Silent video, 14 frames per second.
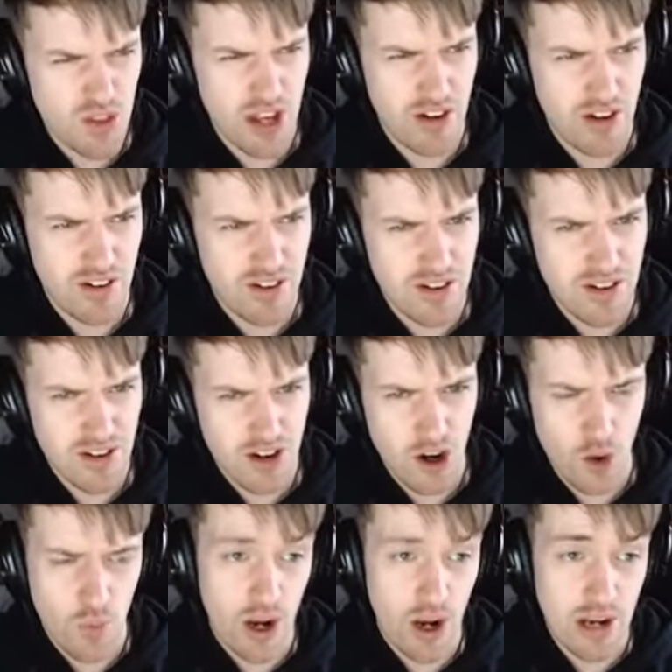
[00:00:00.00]
then?
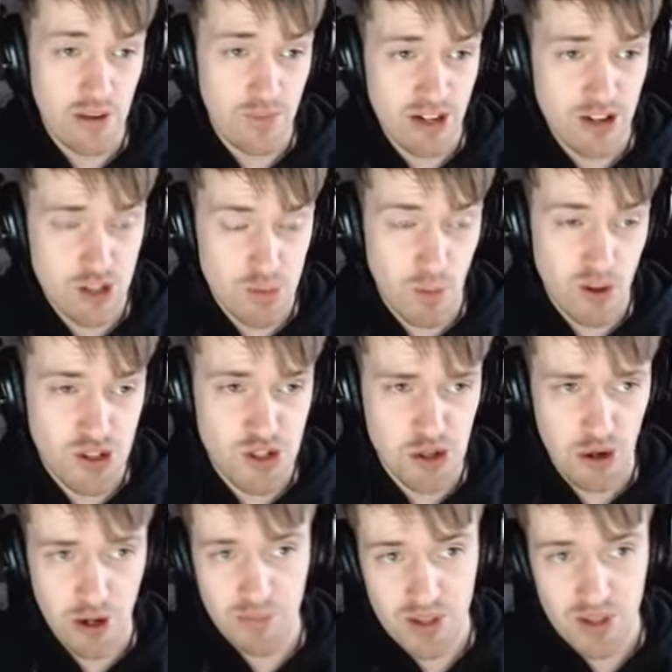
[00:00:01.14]
Oh right, now it's boss
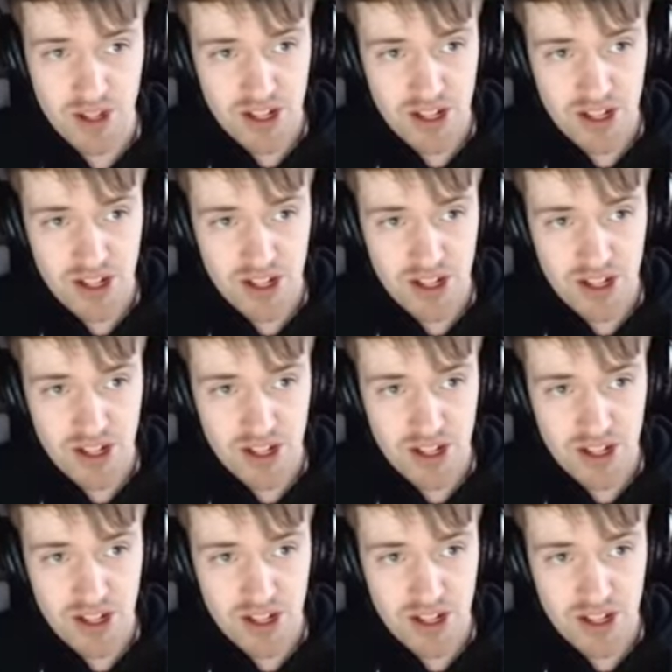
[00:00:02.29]
time.